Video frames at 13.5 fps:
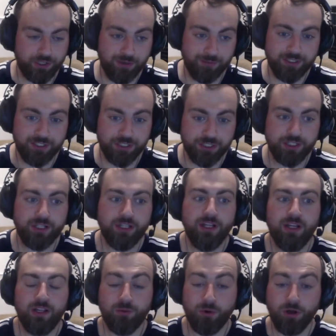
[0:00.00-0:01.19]
competition.
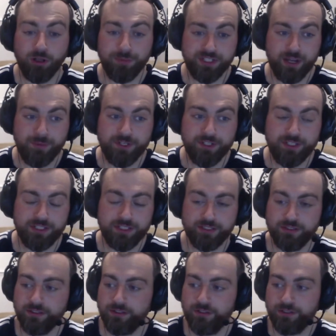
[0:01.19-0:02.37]
The Wallabies come into this
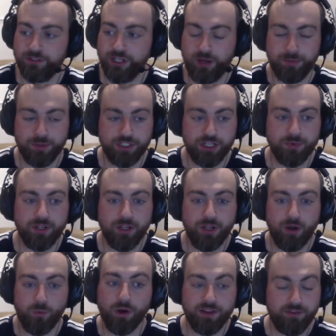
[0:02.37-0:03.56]
championship
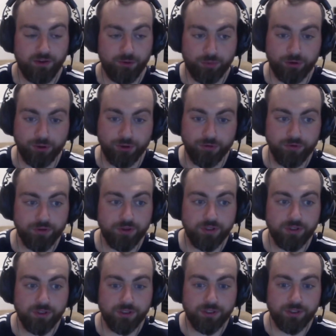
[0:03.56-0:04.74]
wanting to improve.
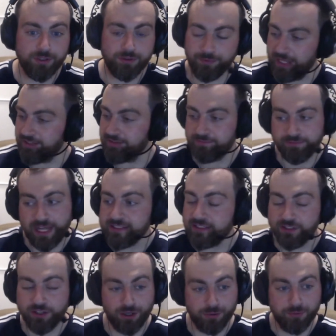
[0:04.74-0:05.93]
That's the
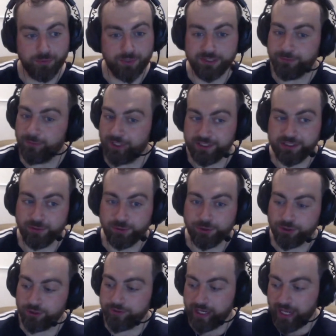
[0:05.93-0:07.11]
goal, is wanting to
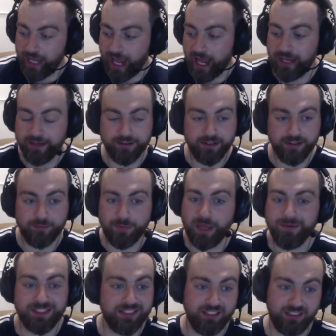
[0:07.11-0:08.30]
improve and maybe
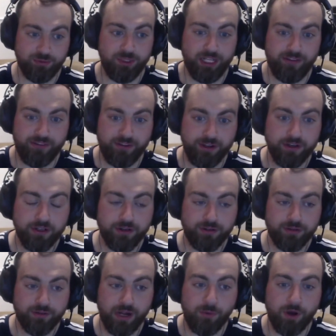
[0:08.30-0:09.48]
steal a Bledisloe,
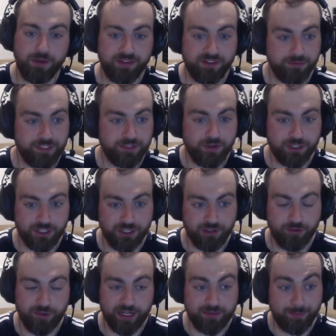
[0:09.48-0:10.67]
right? While there's some dysfunction at the All
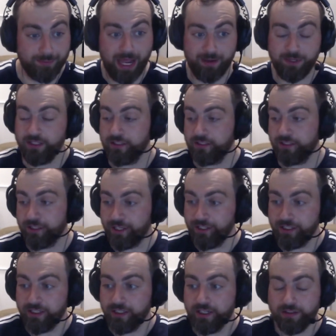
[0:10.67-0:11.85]
Blacks, maybe,
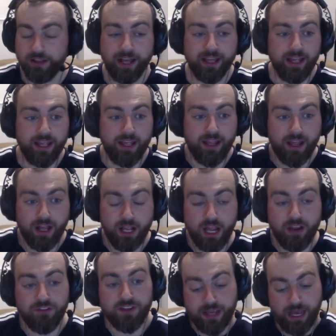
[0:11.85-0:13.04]
like if
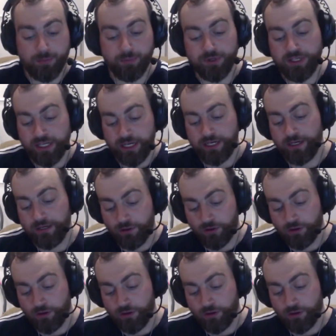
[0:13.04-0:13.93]
this happened in